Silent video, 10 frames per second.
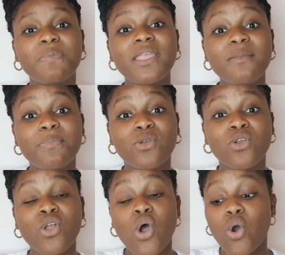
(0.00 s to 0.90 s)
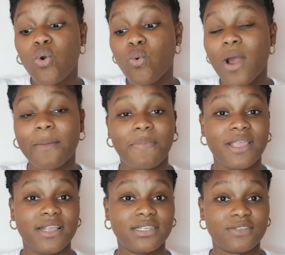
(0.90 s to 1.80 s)
people who are
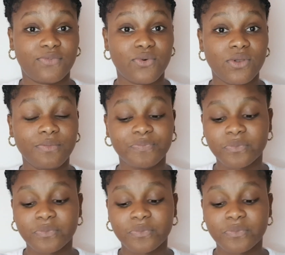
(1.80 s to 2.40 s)
peaceful,